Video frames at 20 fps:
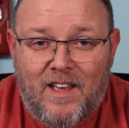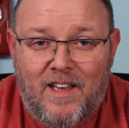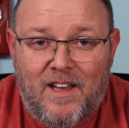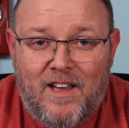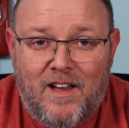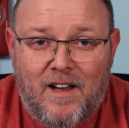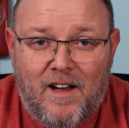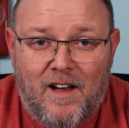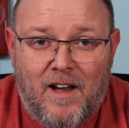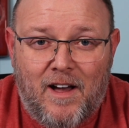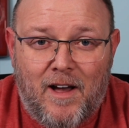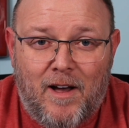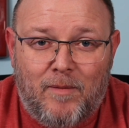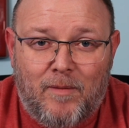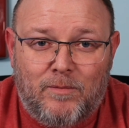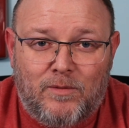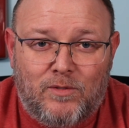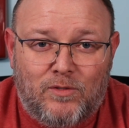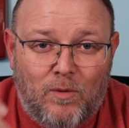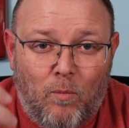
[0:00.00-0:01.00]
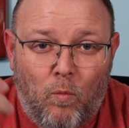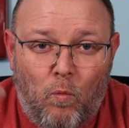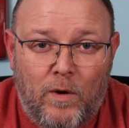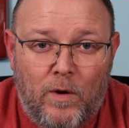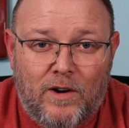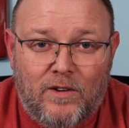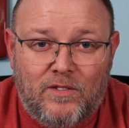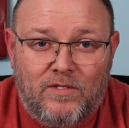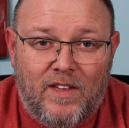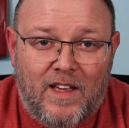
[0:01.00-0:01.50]
um, some
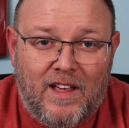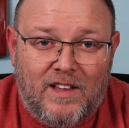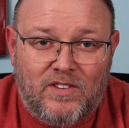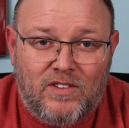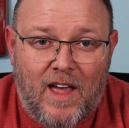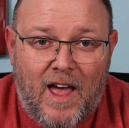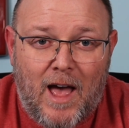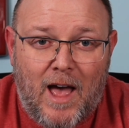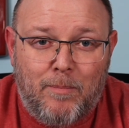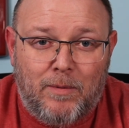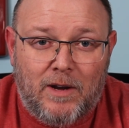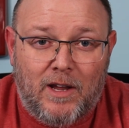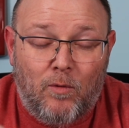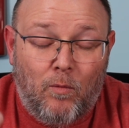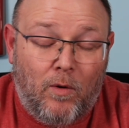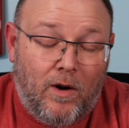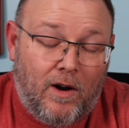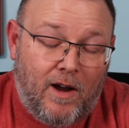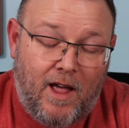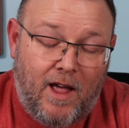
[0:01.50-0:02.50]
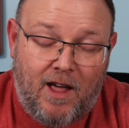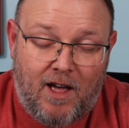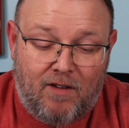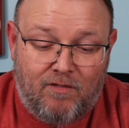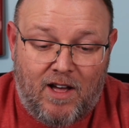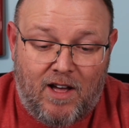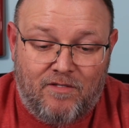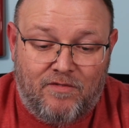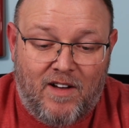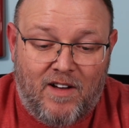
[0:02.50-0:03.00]
weird things happening where, hey, I've
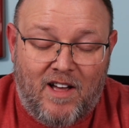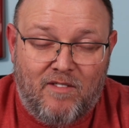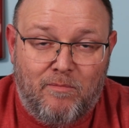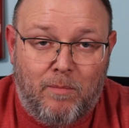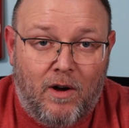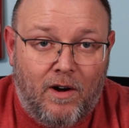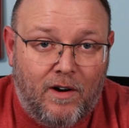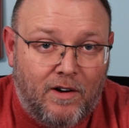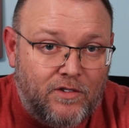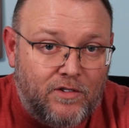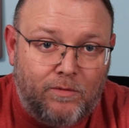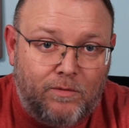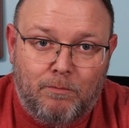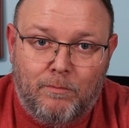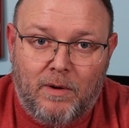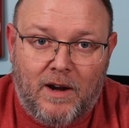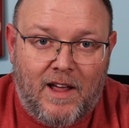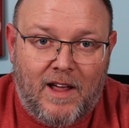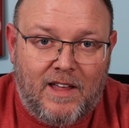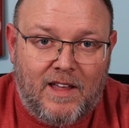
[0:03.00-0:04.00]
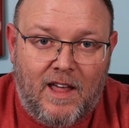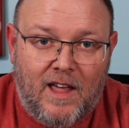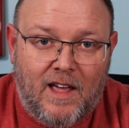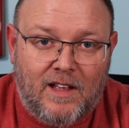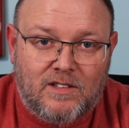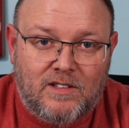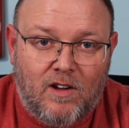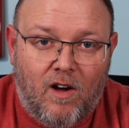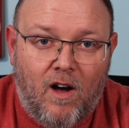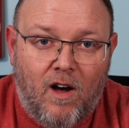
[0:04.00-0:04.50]
got five bars, but I
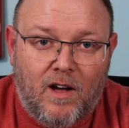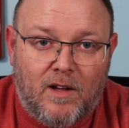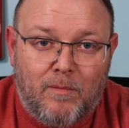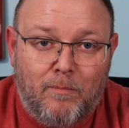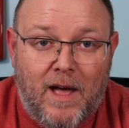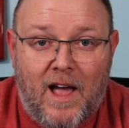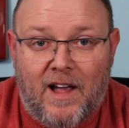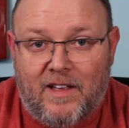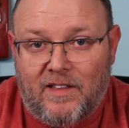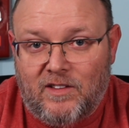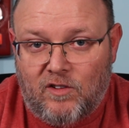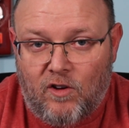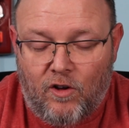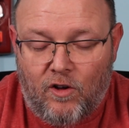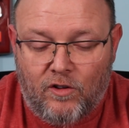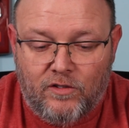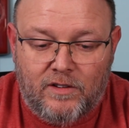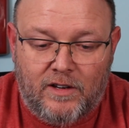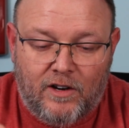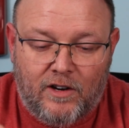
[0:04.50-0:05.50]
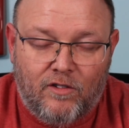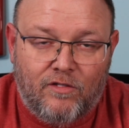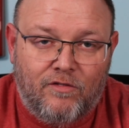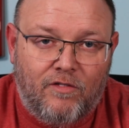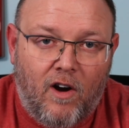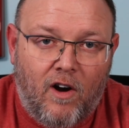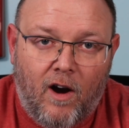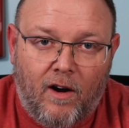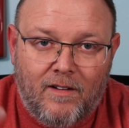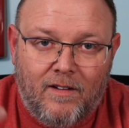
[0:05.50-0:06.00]
can't talk back. It's called near
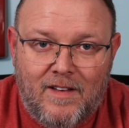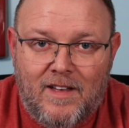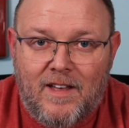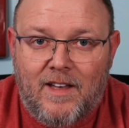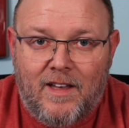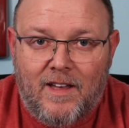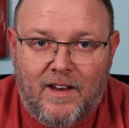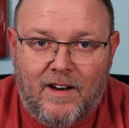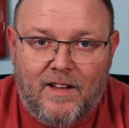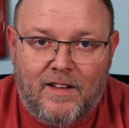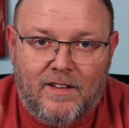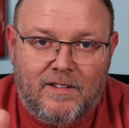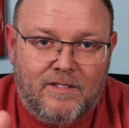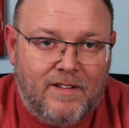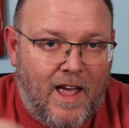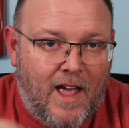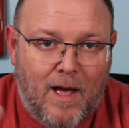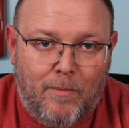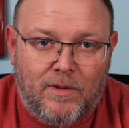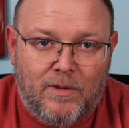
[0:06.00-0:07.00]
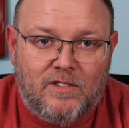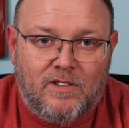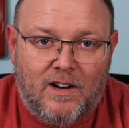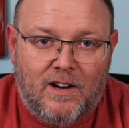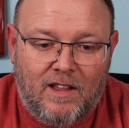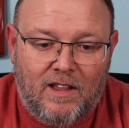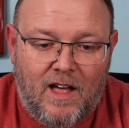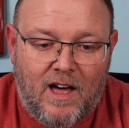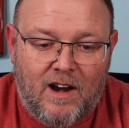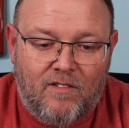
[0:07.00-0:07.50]
far. It happens in
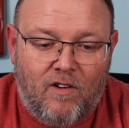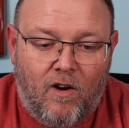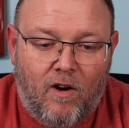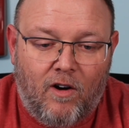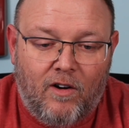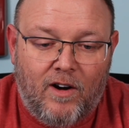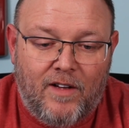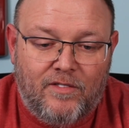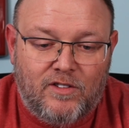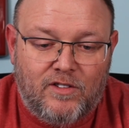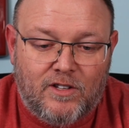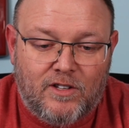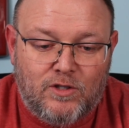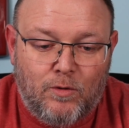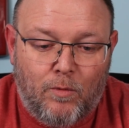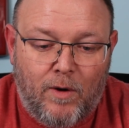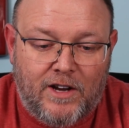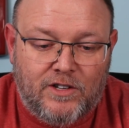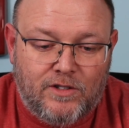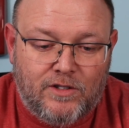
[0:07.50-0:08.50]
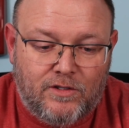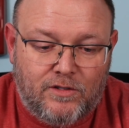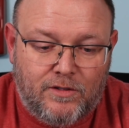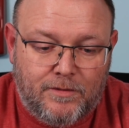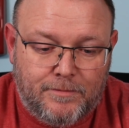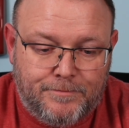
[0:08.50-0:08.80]
a lot of RF situations.